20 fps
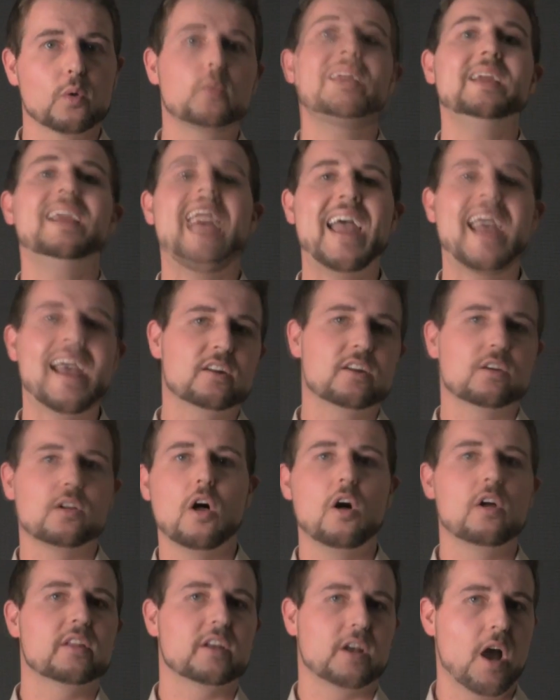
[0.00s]
we handle
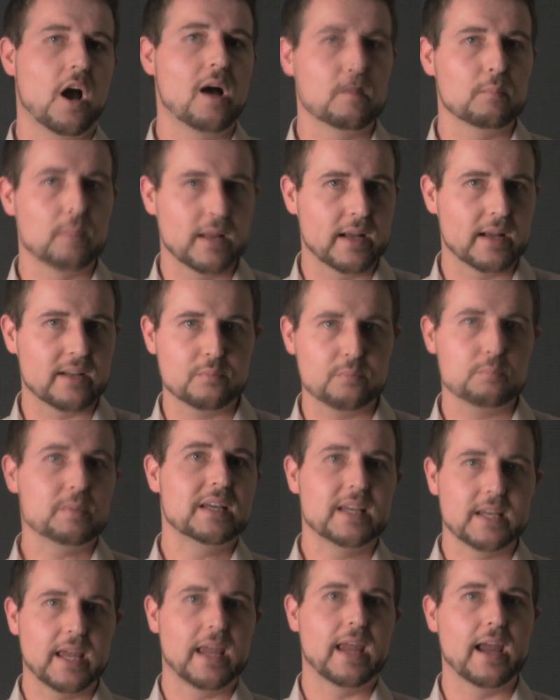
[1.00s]
all the complex
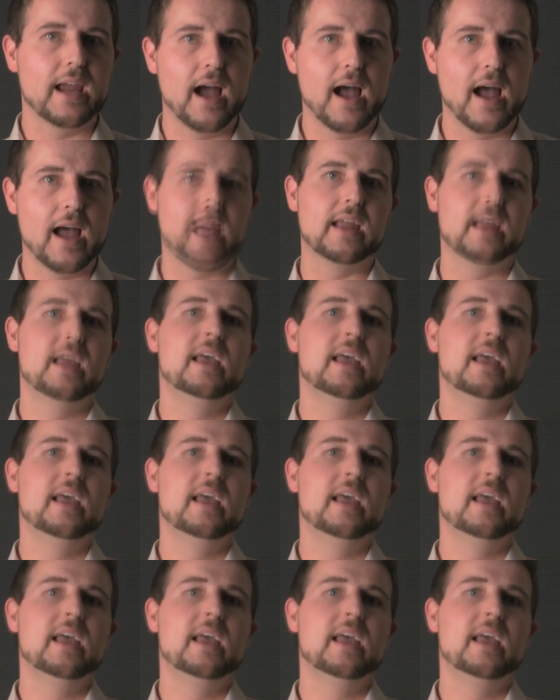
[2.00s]
PKI